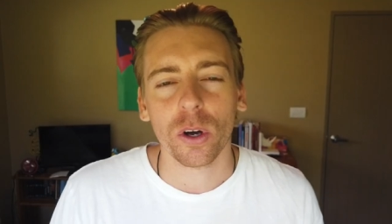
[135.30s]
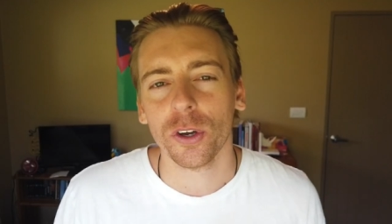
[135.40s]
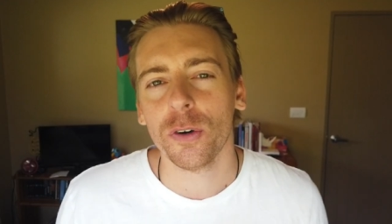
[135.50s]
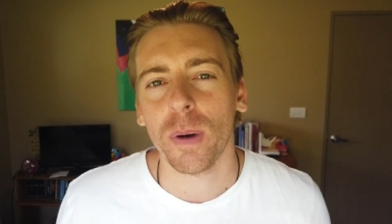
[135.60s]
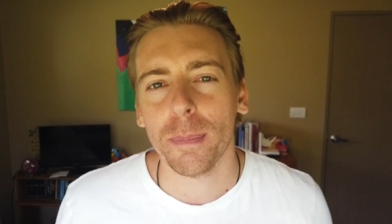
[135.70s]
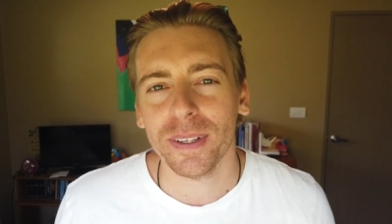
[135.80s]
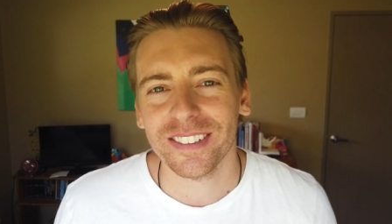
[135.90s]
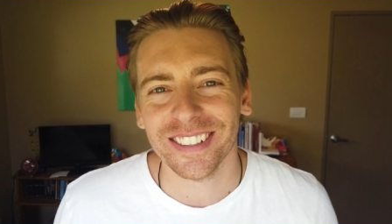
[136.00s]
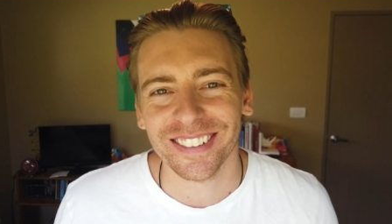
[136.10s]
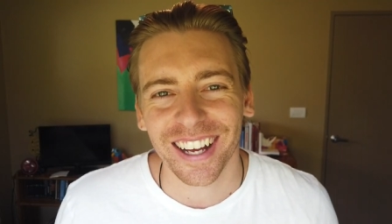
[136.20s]
what Google My
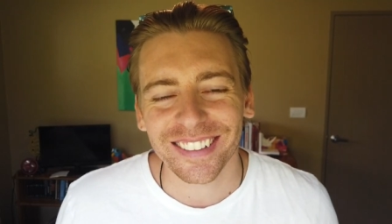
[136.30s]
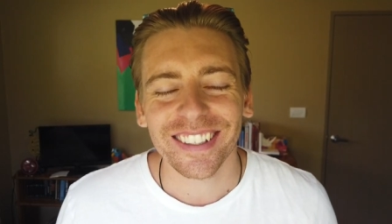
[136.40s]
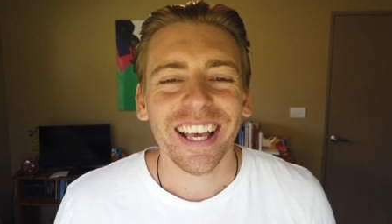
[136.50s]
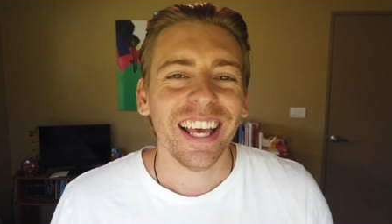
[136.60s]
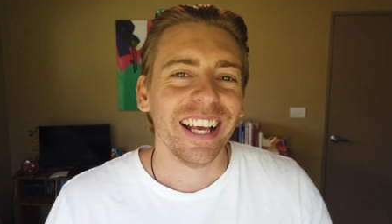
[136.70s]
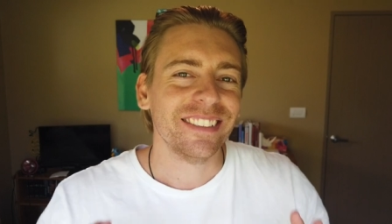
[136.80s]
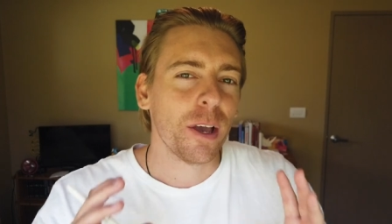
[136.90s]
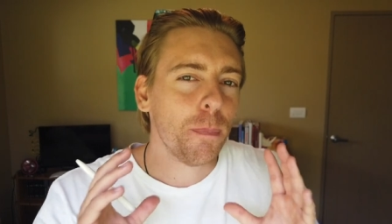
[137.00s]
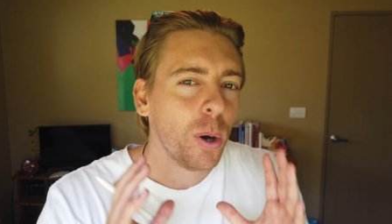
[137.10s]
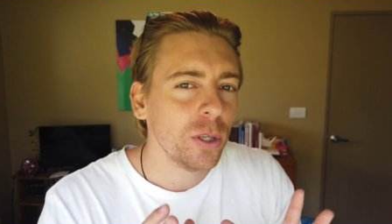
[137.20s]
Business does is
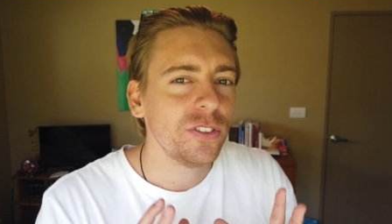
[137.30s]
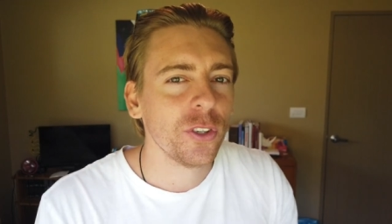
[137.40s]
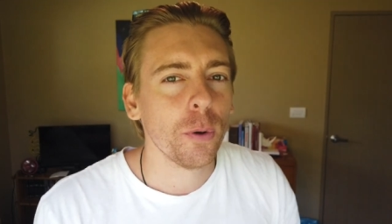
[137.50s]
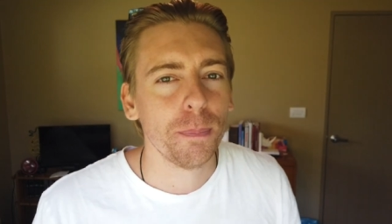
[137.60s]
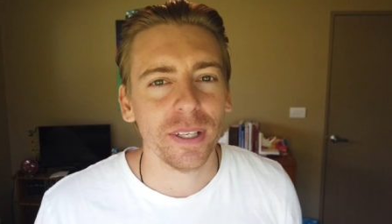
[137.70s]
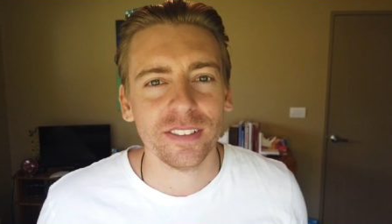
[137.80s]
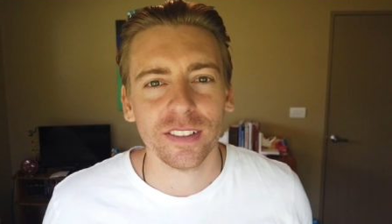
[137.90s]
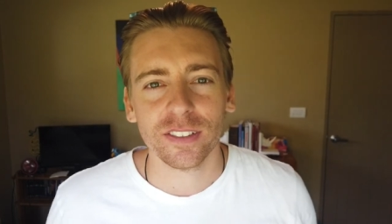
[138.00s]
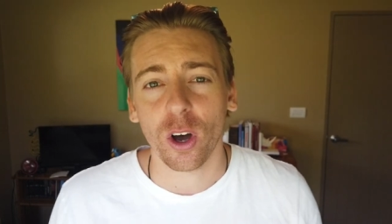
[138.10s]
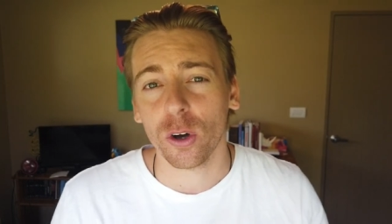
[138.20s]
it puts your business